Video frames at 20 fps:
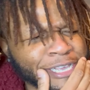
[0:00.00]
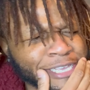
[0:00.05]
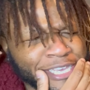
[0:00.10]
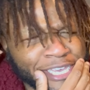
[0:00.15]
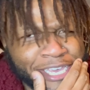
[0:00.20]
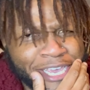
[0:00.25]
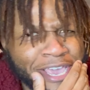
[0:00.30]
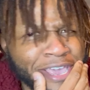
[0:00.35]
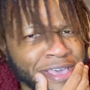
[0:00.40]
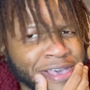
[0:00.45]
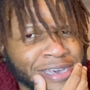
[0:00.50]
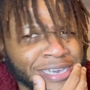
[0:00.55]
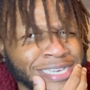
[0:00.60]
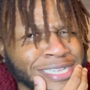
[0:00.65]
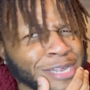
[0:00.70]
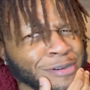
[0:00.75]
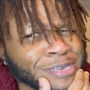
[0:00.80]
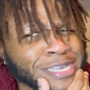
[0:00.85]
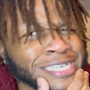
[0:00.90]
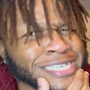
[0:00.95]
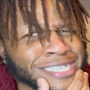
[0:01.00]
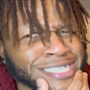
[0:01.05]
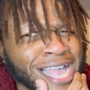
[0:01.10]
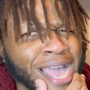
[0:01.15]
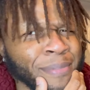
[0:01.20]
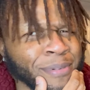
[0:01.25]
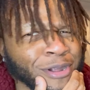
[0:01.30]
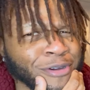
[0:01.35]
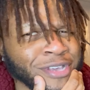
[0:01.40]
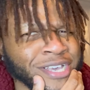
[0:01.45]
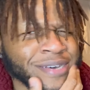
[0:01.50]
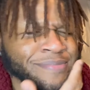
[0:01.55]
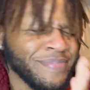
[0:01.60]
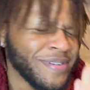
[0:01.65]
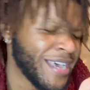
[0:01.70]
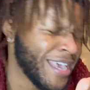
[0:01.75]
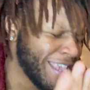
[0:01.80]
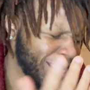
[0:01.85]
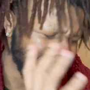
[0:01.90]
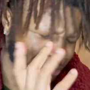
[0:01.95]
yeah, he low-key snapping on here,
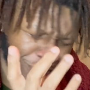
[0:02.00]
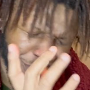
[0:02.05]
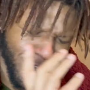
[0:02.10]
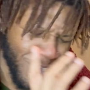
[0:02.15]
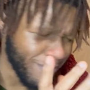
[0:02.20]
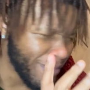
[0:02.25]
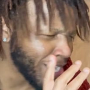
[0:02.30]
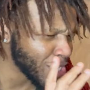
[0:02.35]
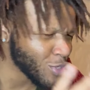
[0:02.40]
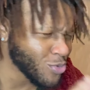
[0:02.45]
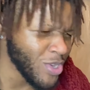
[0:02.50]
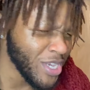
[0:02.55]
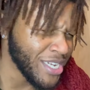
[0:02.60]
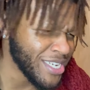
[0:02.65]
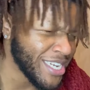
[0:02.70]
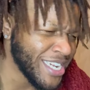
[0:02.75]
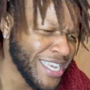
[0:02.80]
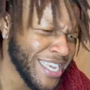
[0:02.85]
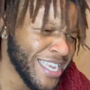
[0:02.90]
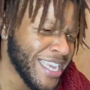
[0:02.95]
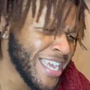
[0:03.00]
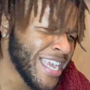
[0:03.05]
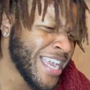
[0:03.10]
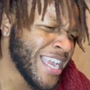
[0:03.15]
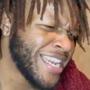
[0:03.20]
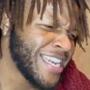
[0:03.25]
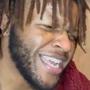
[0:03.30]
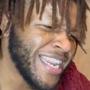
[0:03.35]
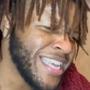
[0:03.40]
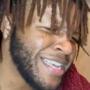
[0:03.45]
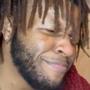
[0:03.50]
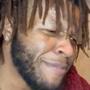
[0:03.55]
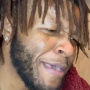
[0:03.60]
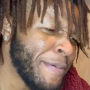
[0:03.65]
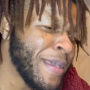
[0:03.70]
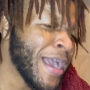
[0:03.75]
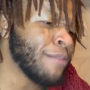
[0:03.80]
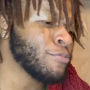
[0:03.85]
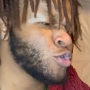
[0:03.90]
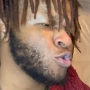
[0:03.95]
but hold on, am I tweaking? Did he?
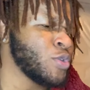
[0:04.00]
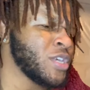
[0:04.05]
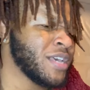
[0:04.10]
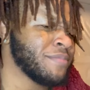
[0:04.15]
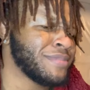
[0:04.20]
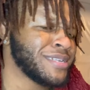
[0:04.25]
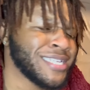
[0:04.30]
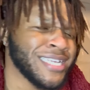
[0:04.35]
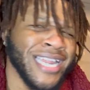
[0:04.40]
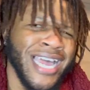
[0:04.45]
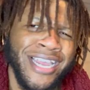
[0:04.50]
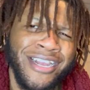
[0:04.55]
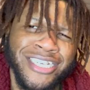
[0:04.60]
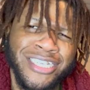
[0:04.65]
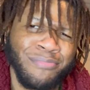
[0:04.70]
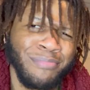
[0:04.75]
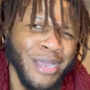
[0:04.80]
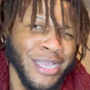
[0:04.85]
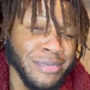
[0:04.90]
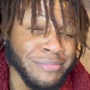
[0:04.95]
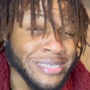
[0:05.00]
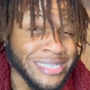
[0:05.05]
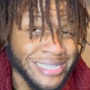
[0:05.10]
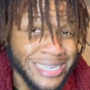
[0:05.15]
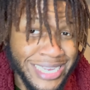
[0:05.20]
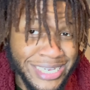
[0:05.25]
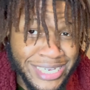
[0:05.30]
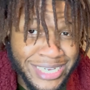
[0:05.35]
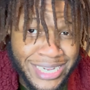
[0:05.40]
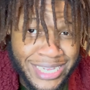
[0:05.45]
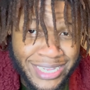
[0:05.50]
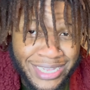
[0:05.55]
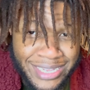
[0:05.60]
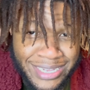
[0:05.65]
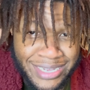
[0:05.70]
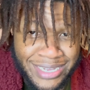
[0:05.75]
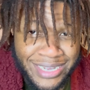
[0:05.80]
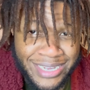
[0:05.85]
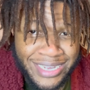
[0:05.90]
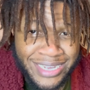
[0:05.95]
Maybe I'm tweaking, but did I hear something about him snitching
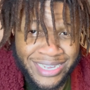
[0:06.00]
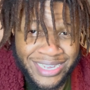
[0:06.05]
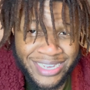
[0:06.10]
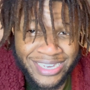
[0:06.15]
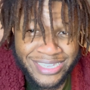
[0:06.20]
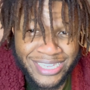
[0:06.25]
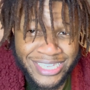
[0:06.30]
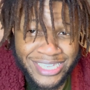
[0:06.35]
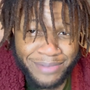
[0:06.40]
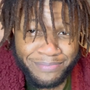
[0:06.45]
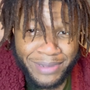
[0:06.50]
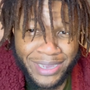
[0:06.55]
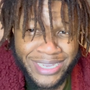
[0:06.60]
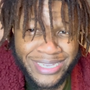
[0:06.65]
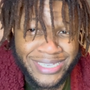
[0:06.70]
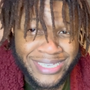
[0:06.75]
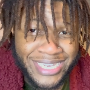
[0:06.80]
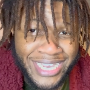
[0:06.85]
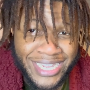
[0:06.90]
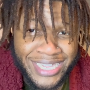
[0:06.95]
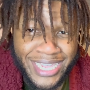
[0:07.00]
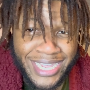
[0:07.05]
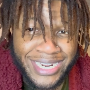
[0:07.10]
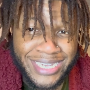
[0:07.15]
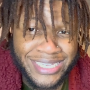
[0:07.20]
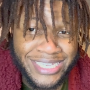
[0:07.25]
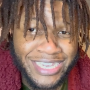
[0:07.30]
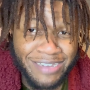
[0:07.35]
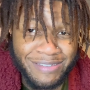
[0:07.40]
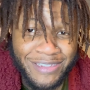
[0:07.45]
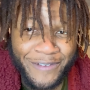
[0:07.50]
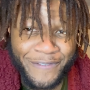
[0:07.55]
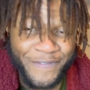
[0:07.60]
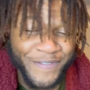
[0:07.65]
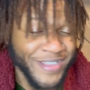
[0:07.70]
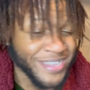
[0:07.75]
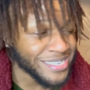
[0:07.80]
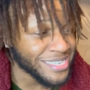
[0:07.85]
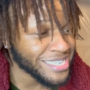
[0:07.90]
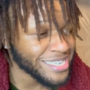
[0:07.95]
here? He said that in
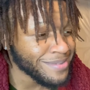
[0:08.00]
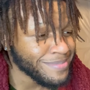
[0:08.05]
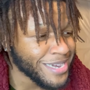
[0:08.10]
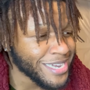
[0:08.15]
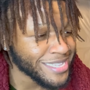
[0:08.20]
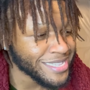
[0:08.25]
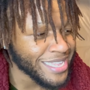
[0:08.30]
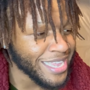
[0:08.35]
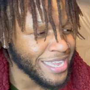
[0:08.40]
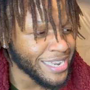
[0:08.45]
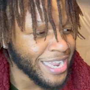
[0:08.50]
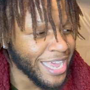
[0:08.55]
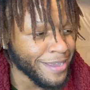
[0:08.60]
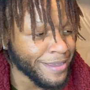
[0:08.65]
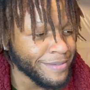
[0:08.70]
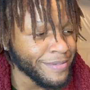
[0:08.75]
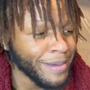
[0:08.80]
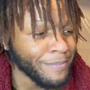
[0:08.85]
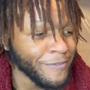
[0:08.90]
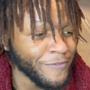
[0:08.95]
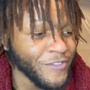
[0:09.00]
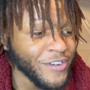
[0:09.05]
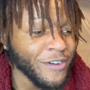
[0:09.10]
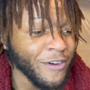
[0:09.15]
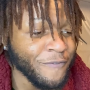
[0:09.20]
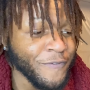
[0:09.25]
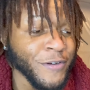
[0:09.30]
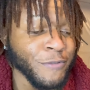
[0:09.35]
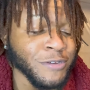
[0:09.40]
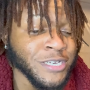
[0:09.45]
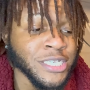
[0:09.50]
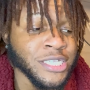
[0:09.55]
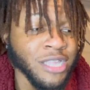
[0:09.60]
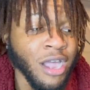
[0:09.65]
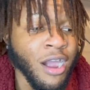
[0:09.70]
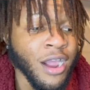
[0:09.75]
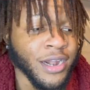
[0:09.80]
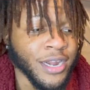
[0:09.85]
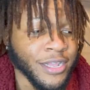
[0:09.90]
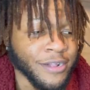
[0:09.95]
self-defense or something like that? Like, I'm finna
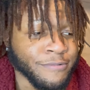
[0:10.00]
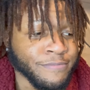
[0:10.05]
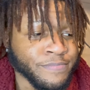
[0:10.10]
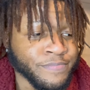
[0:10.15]
restart it.